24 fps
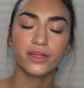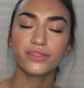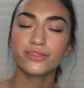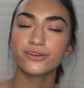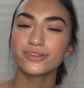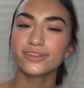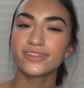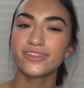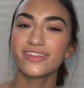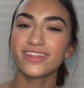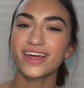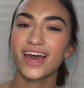other
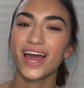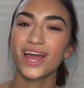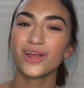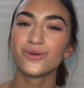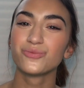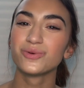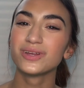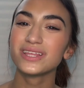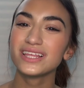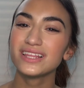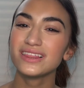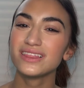than that, I
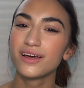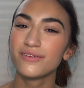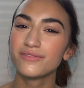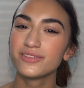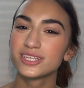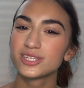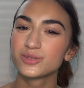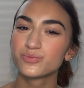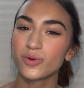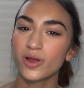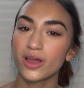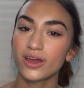really love
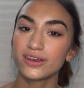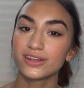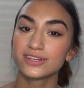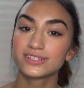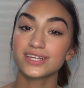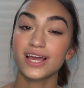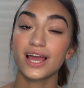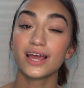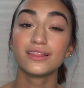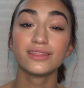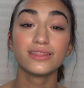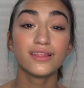this product.
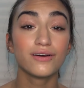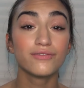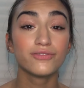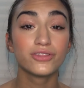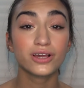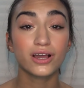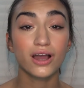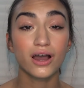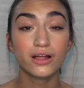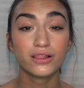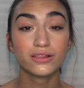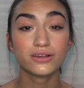I love the
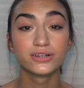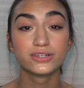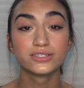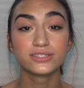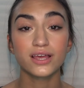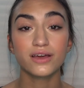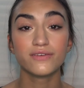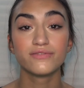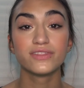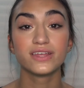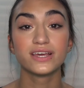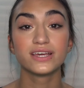colors
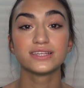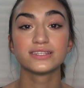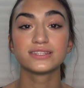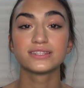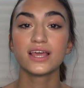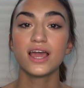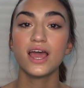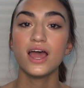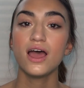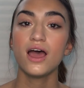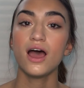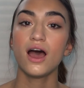of this.
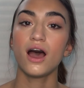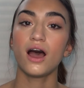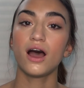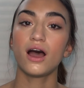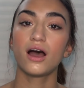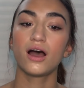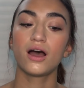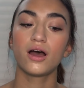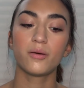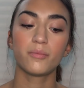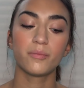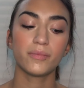
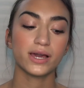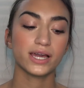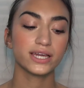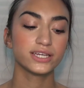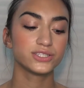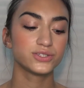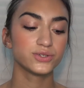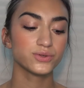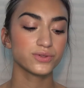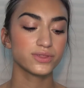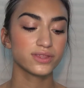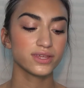I
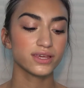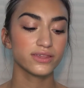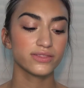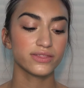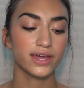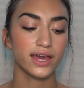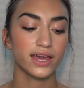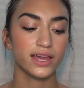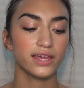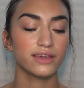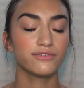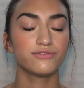do think
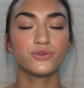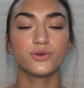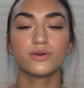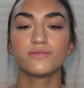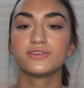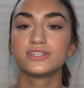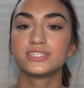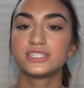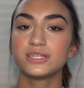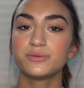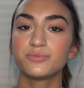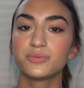that if you have
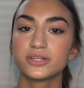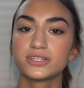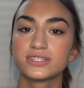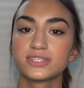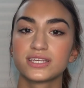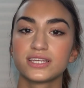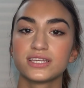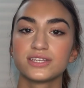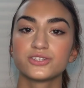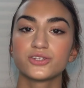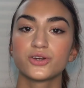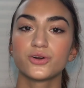a deeper
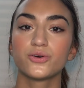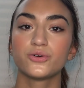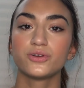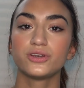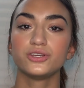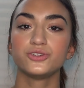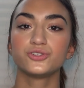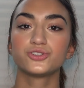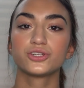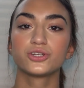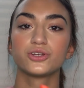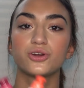skin tone,
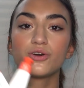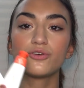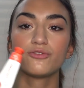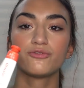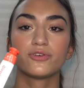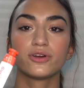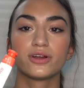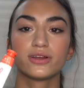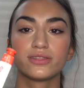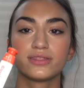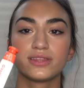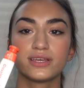you should go
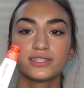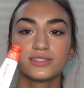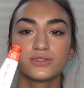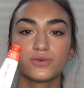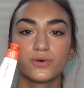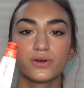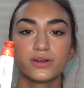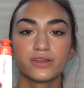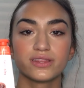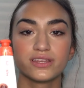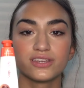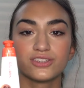for this
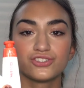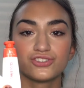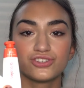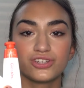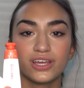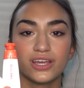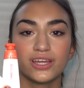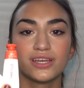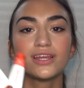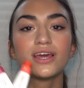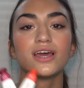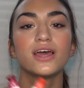or this
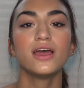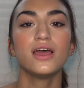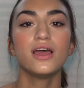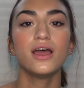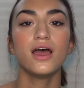shade,